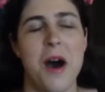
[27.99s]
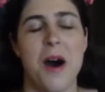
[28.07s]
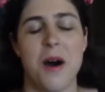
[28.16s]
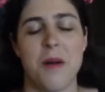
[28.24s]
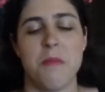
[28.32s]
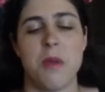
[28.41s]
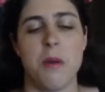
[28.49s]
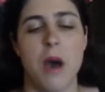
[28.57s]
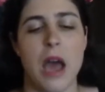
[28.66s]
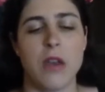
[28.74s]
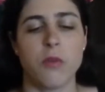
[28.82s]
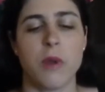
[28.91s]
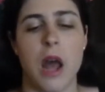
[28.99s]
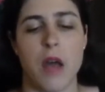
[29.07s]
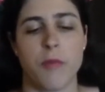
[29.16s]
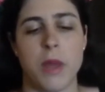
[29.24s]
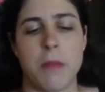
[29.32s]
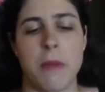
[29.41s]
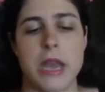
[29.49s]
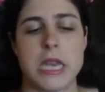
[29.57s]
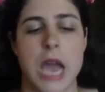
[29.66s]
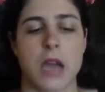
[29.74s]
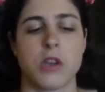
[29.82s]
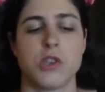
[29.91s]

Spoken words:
I don't want to have mine in my deck.